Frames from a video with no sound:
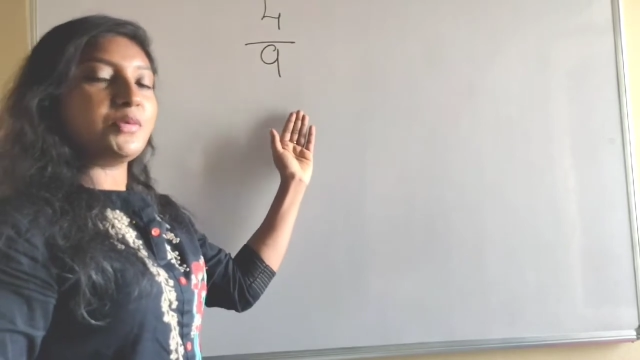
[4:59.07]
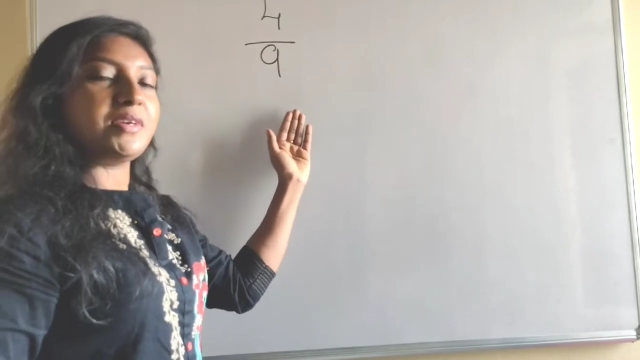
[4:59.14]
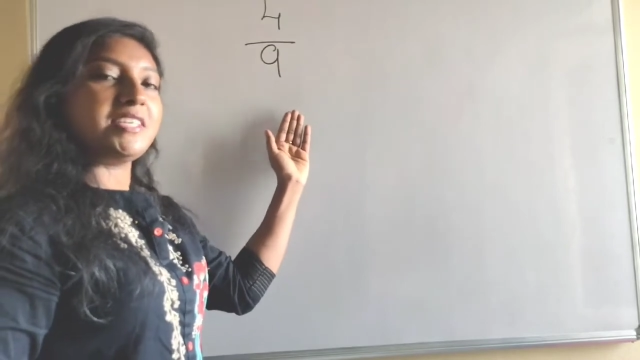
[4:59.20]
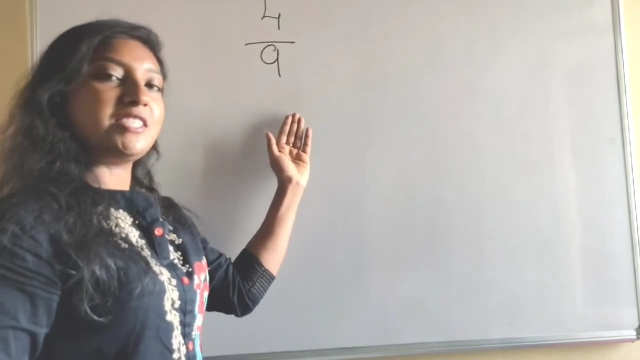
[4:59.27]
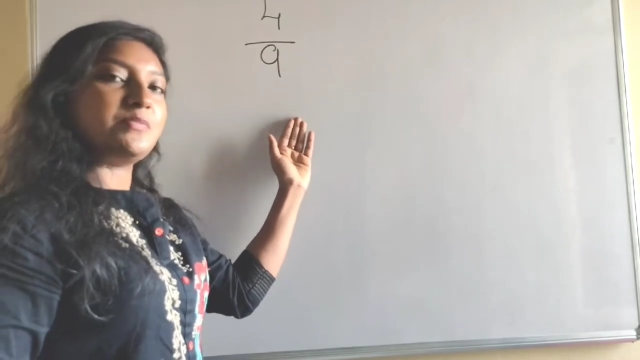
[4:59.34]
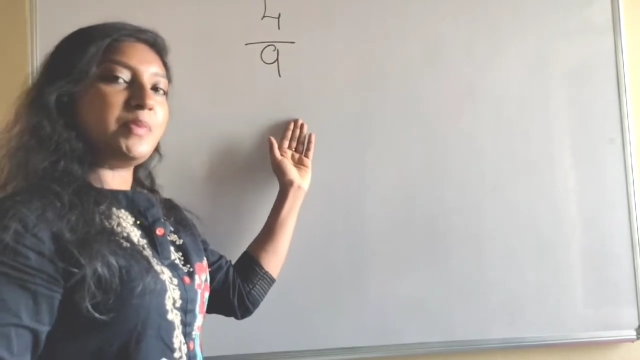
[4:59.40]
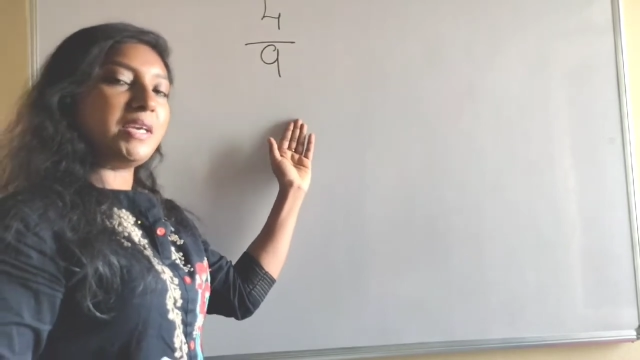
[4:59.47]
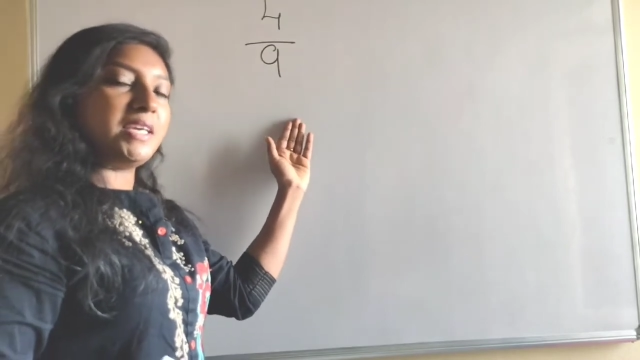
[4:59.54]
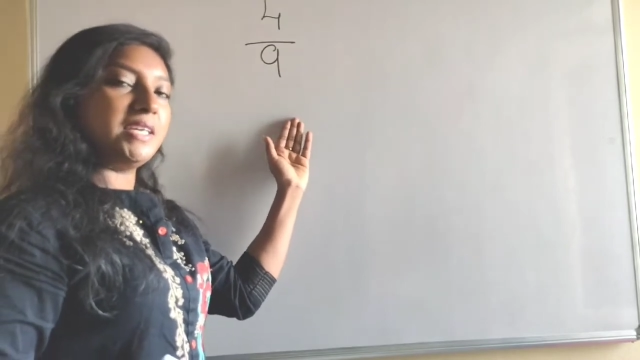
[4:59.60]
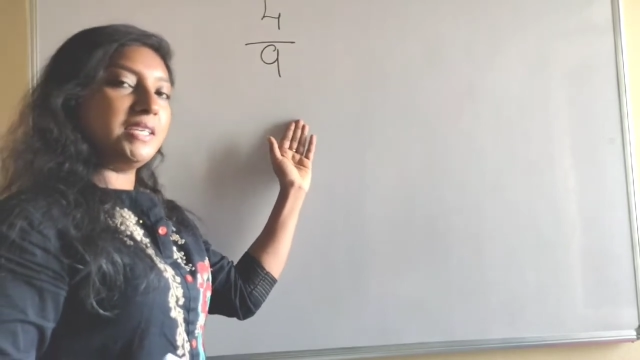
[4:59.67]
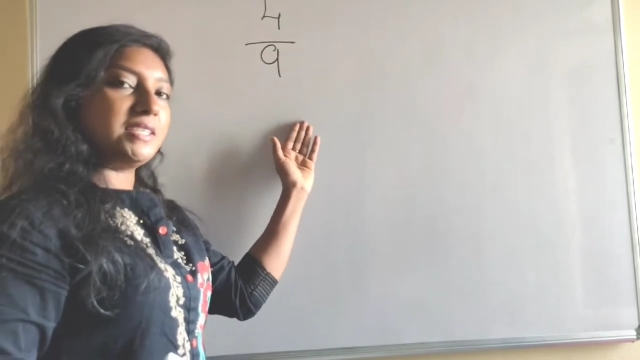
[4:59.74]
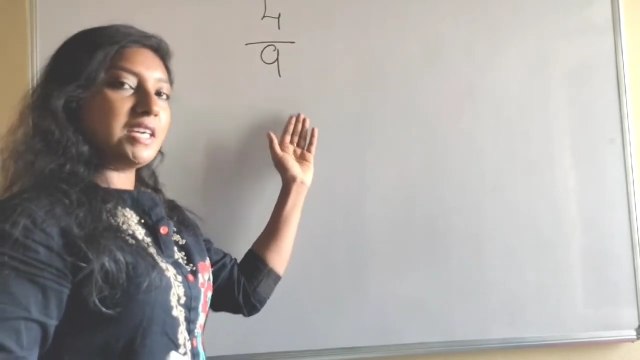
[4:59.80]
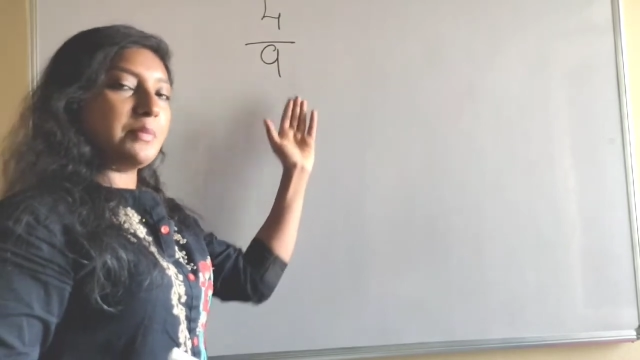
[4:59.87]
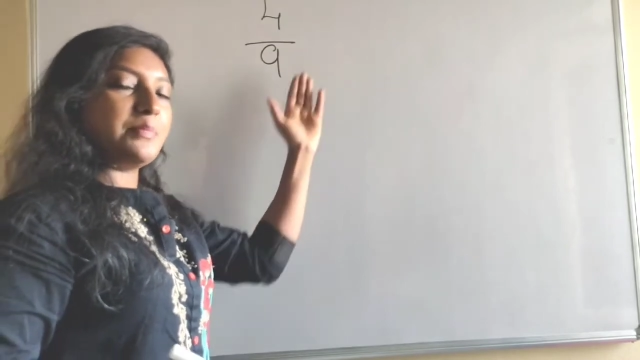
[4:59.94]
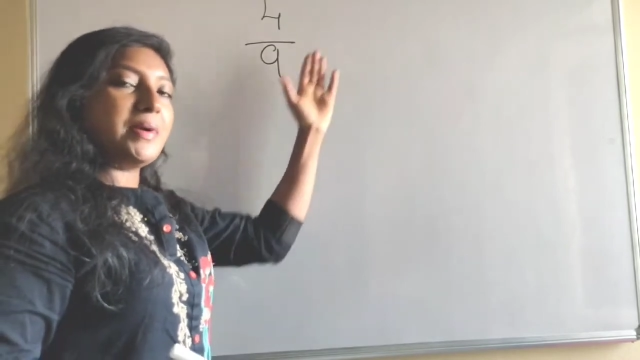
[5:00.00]
is bigger
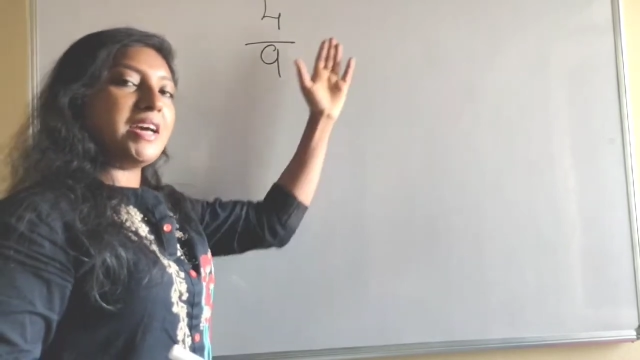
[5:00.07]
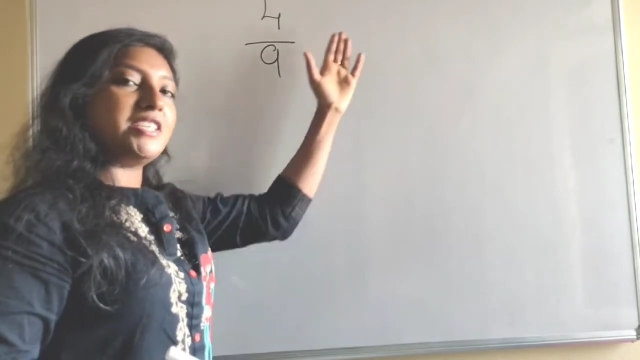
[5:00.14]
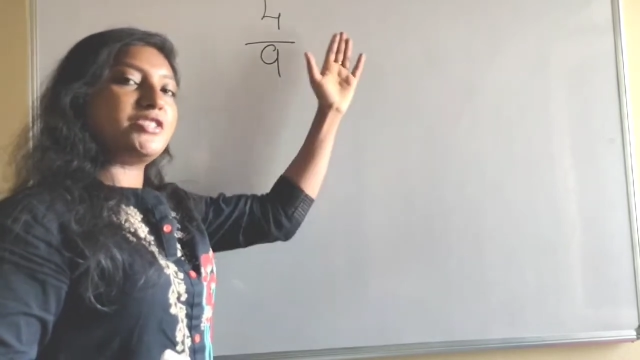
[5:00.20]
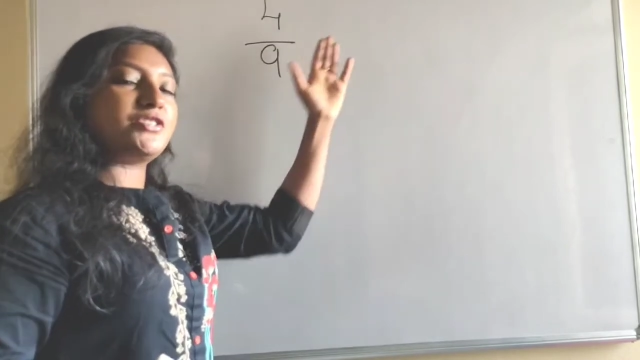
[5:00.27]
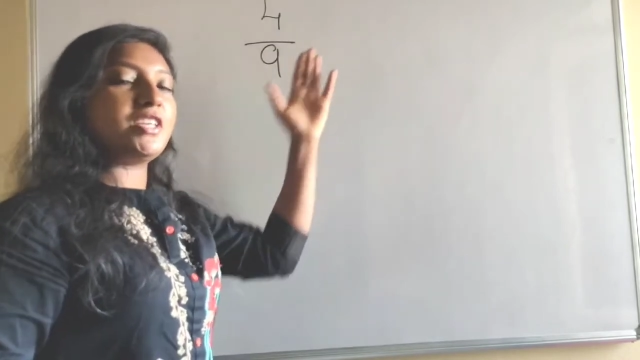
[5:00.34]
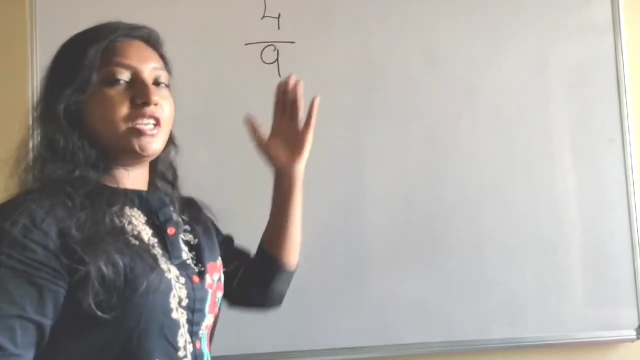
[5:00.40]
compared to the